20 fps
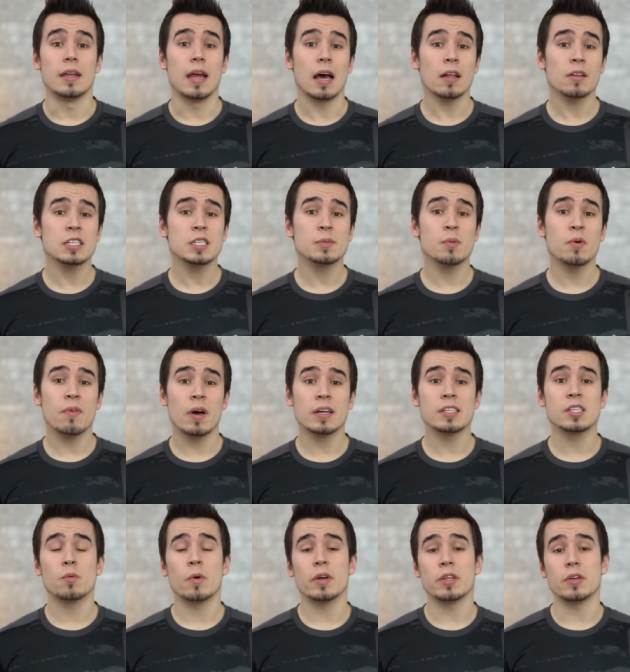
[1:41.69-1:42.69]
Now let's move
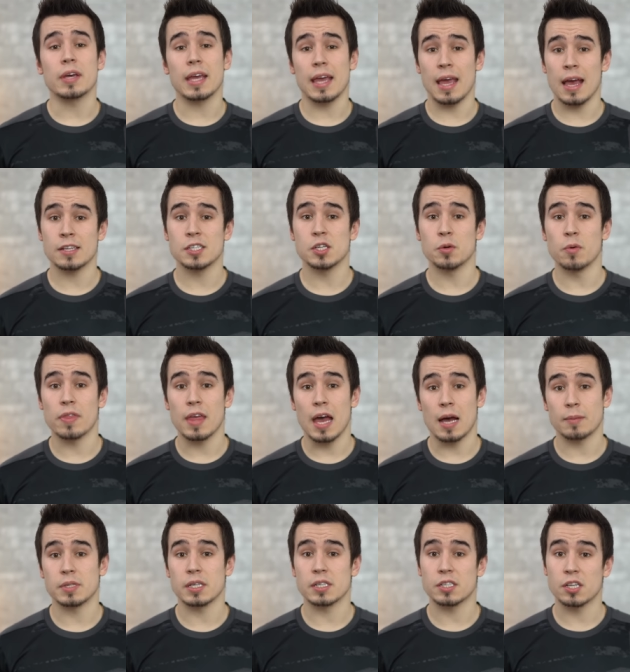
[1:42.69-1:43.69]
on to what you can't do with
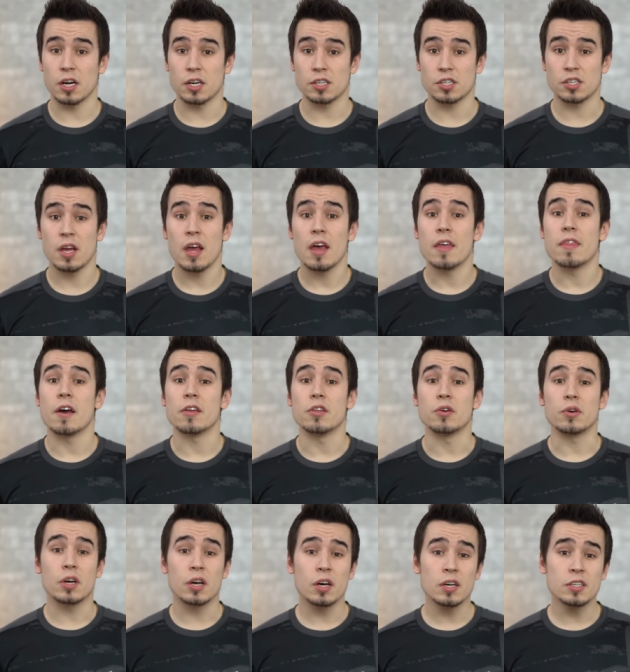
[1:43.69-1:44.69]
haptic touch, that
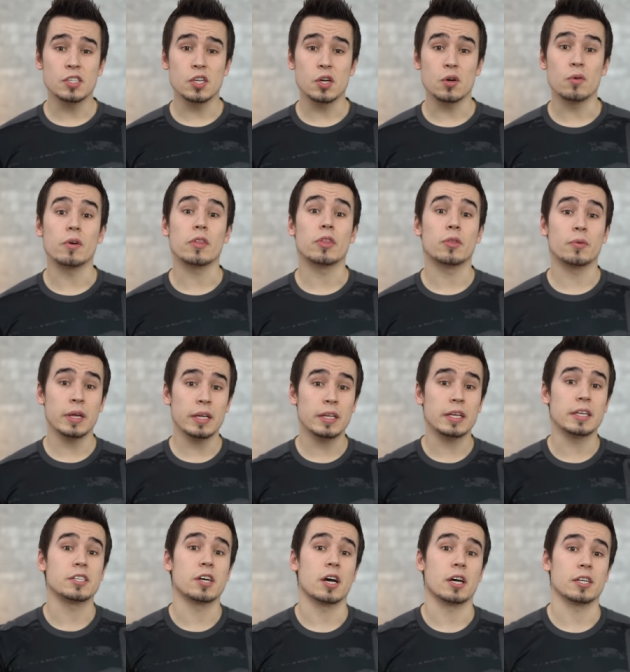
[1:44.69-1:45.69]
you could do with
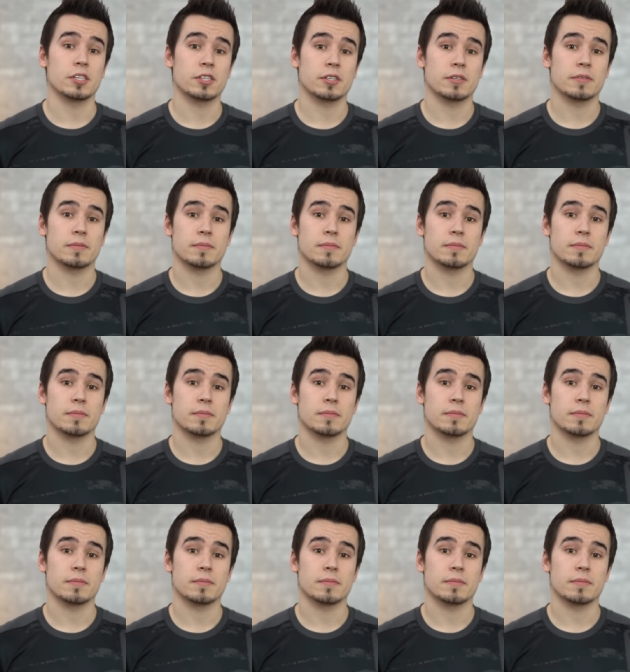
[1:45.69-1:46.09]
3D touch.